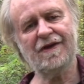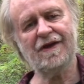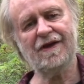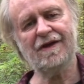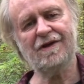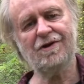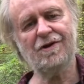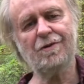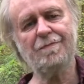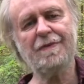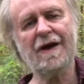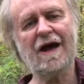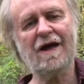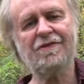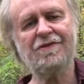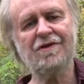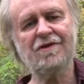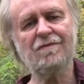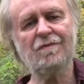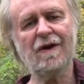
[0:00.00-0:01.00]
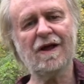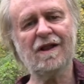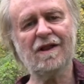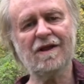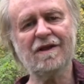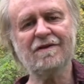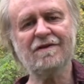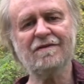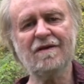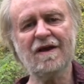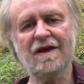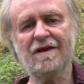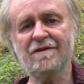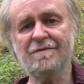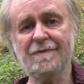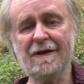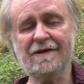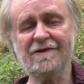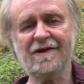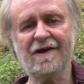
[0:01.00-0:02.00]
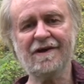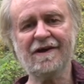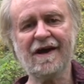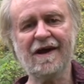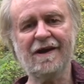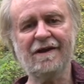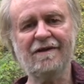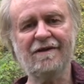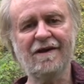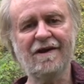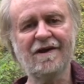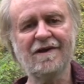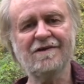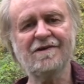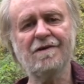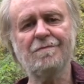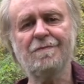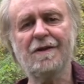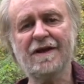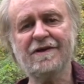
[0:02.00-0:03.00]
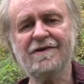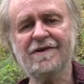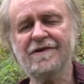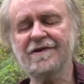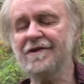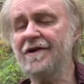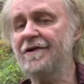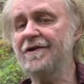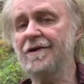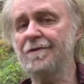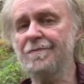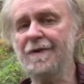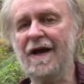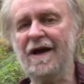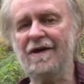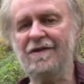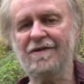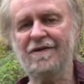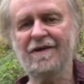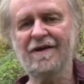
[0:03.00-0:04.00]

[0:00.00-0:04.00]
in your path as well as best I can. So blessings on your path,